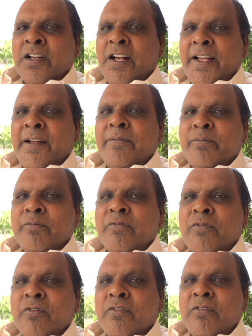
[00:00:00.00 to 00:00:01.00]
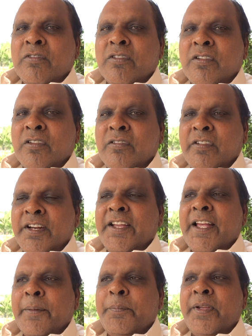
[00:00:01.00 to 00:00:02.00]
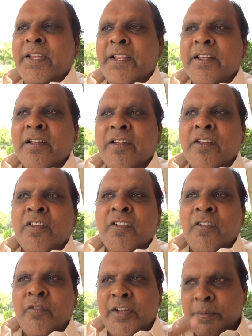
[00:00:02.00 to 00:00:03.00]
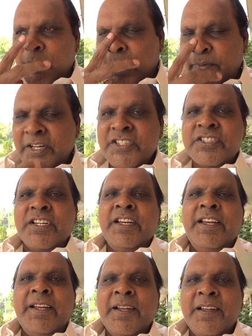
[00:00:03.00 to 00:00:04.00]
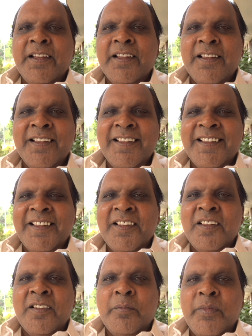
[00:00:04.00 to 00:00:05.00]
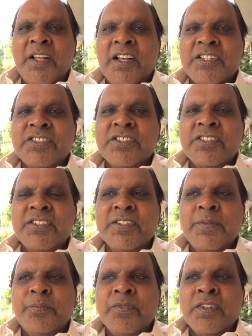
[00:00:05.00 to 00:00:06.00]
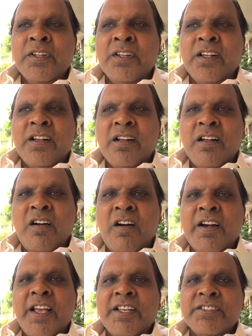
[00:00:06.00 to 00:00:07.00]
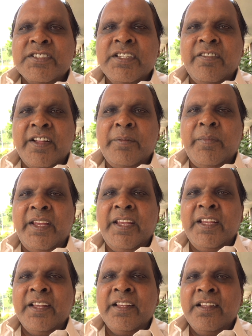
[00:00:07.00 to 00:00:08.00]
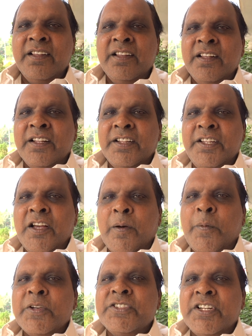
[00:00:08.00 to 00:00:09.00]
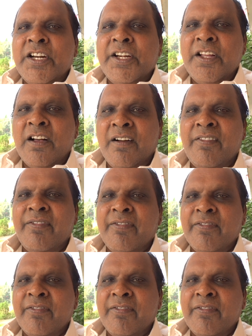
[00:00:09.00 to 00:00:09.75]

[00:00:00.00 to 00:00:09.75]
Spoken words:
I am very happy with my ministry because God has given me the opportunity of